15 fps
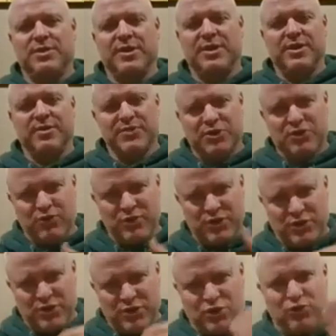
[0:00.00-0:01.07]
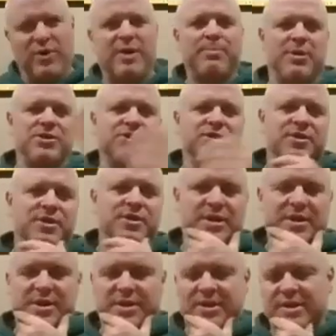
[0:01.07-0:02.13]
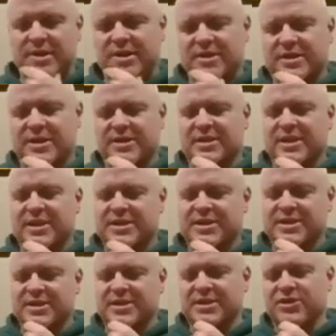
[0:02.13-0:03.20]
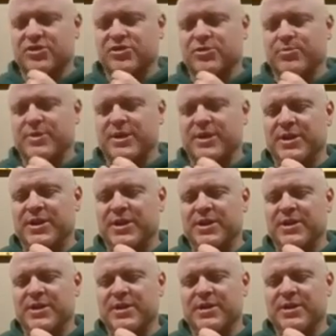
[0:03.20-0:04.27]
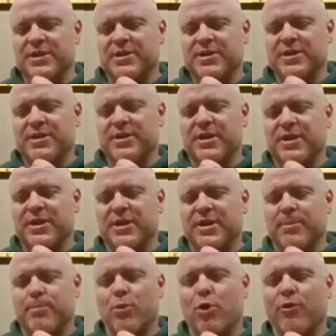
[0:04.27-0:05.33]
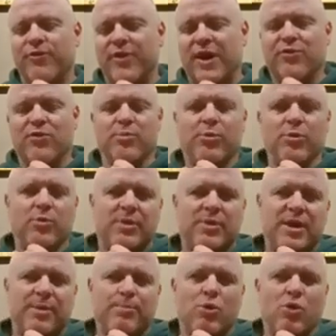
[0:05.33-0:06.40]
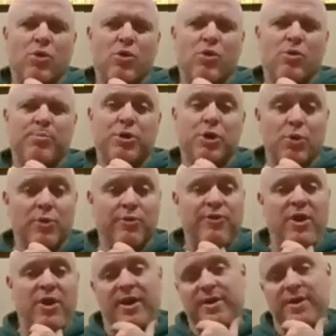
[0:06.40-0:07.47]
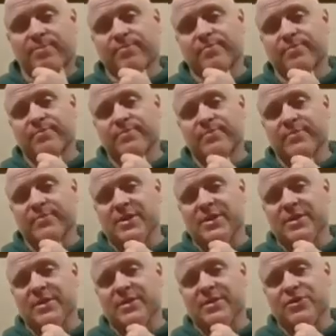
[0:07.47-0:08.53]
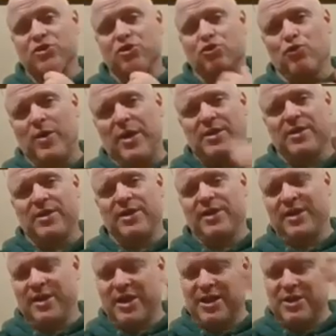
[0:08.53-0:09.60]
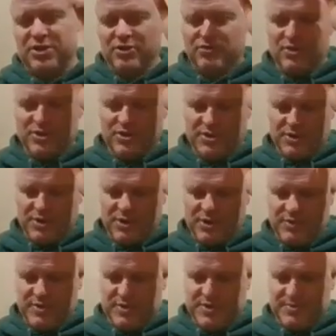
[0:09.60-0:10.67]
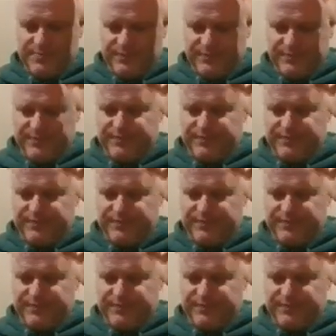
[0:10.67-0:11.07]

And that gives Krishna direct pleasure. So that's considered to be more favorable and more purifying to directly engage in Krishna service.